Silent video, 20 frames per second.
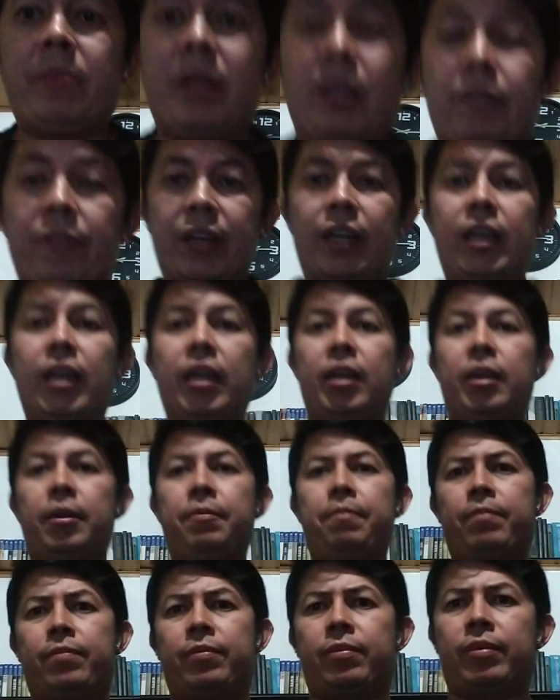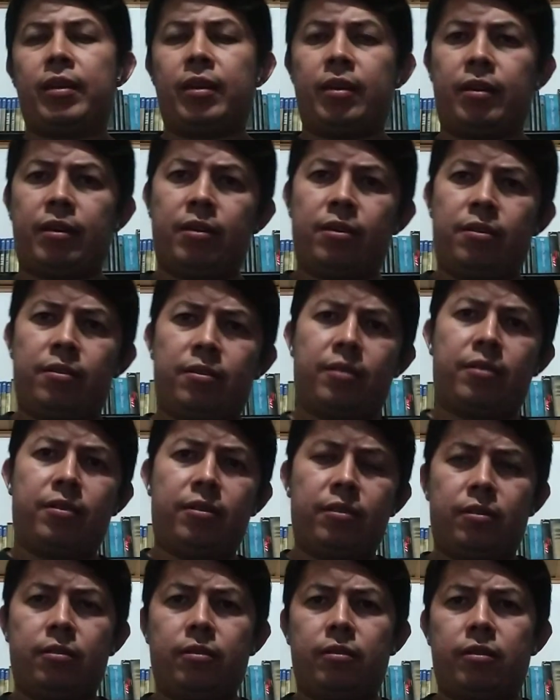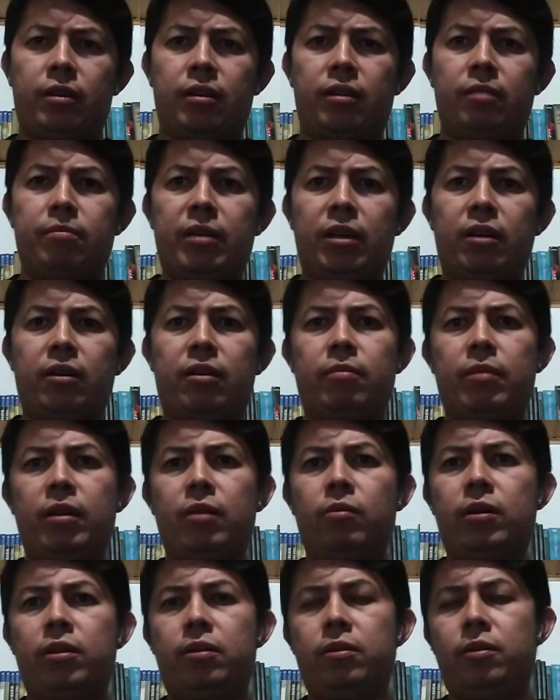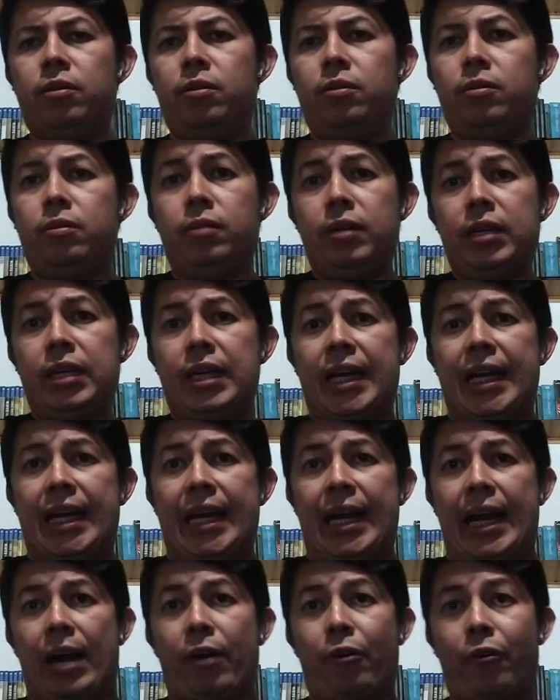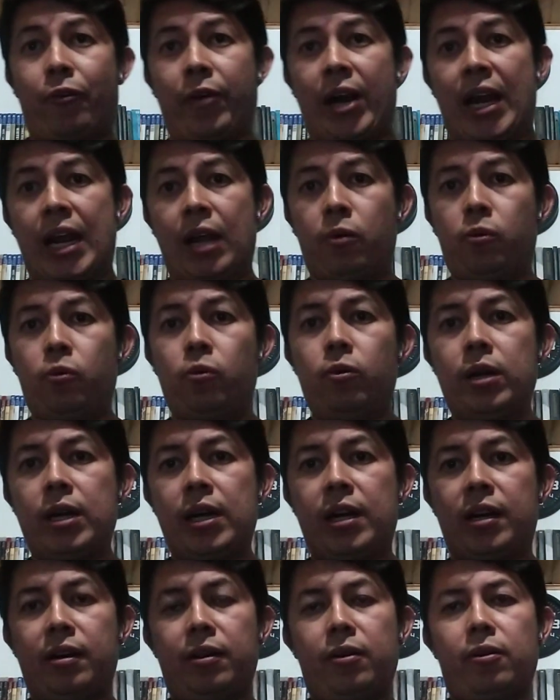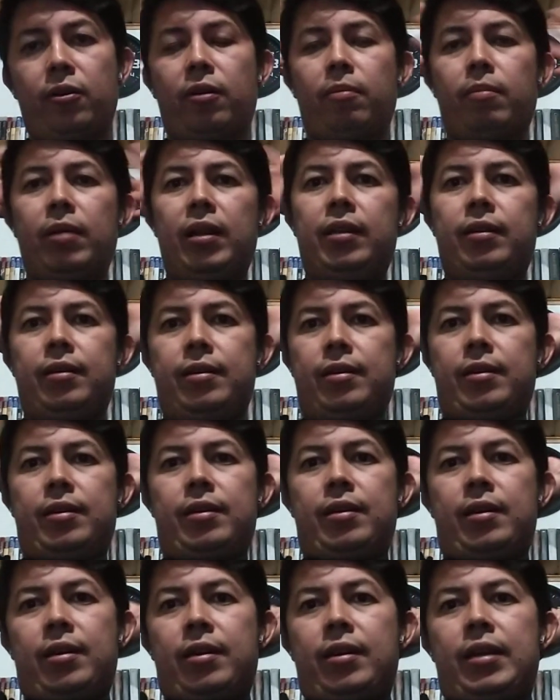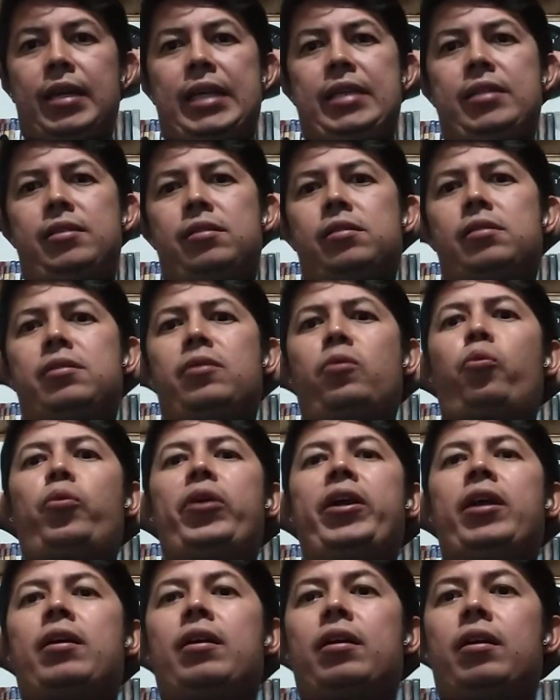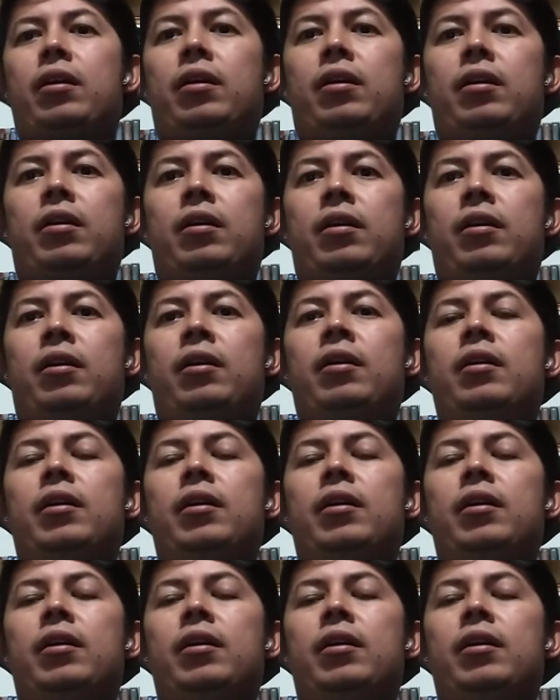Ibagué, you're going to tell me normally what do you do in a regular, normal Easter week. So